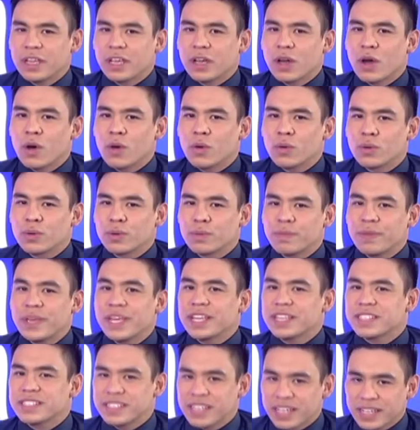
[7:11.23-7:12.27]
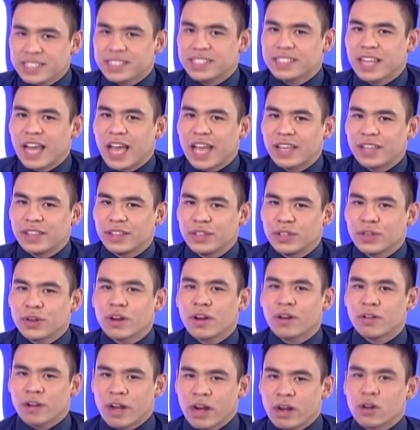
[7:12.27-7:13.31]
ikaw, being 6'9", you're
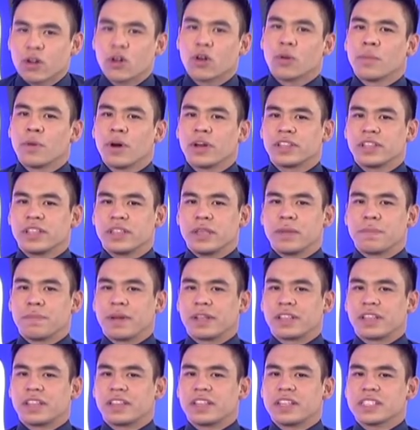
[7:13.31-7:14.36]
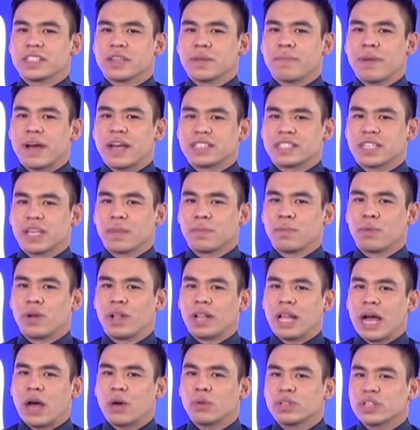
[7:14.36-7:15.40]
a rare commodity pagdating sa basketball.
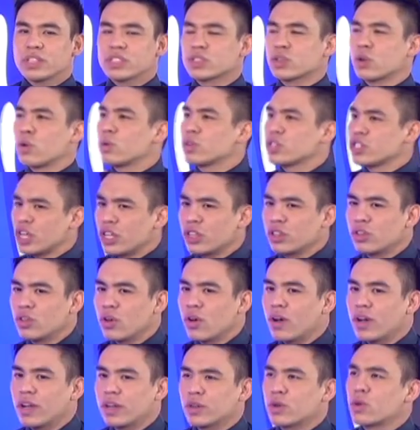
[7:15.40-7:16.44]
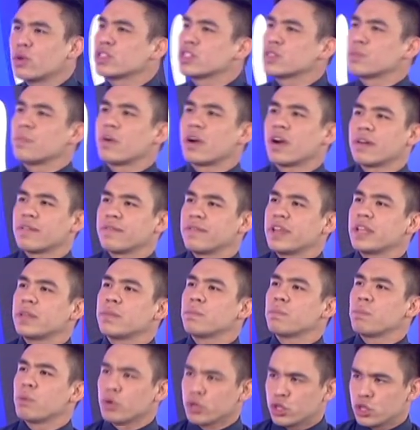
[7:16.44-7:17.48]
How does Coach Anton, Coach Marvin
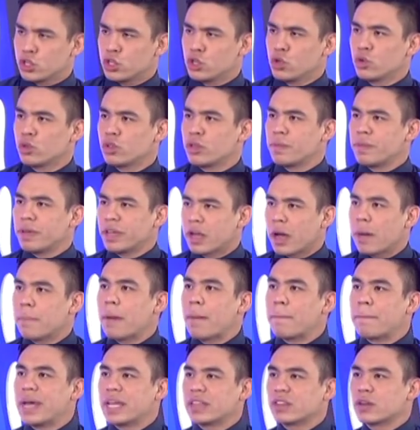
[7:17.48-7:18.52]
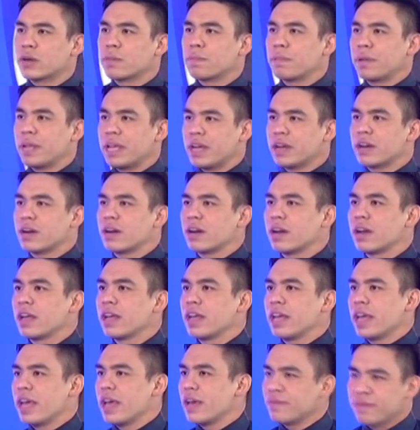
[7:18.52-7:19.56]
push you to become a better player
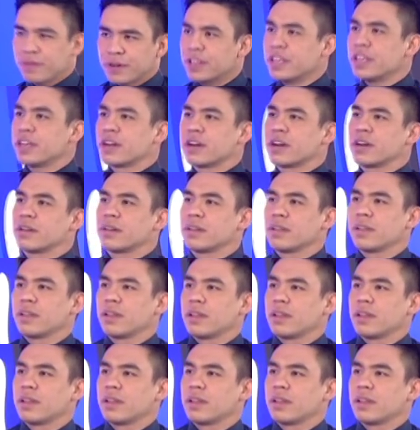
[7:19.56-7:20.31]
every year?